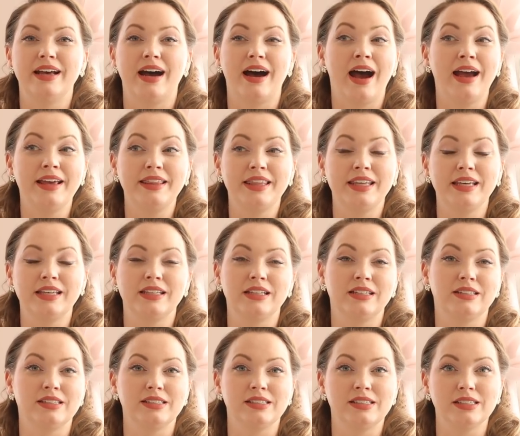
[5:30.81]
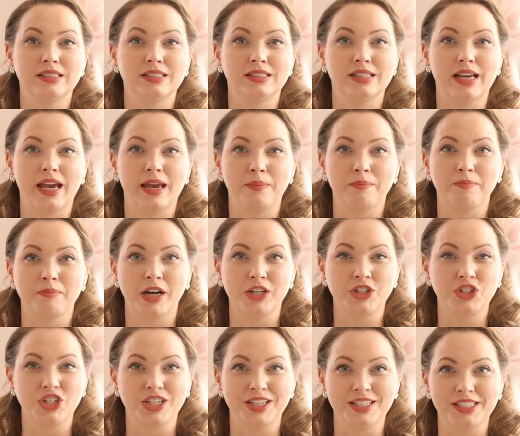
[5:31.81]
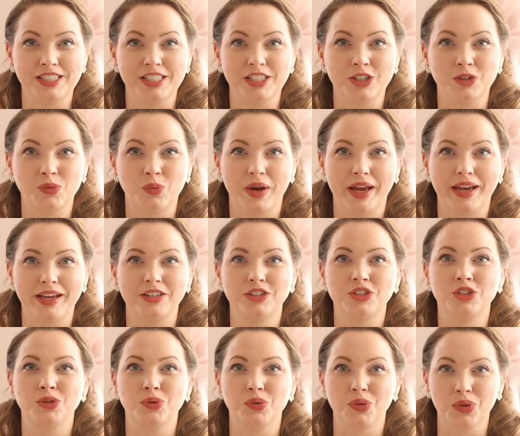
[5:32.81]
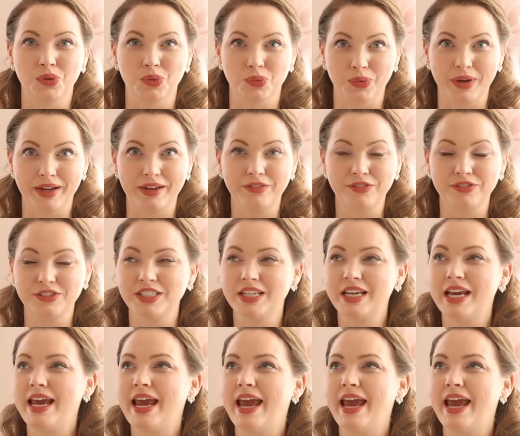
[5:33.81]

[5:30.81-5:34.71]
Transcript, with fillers: I think that this is a much easier way to thrift,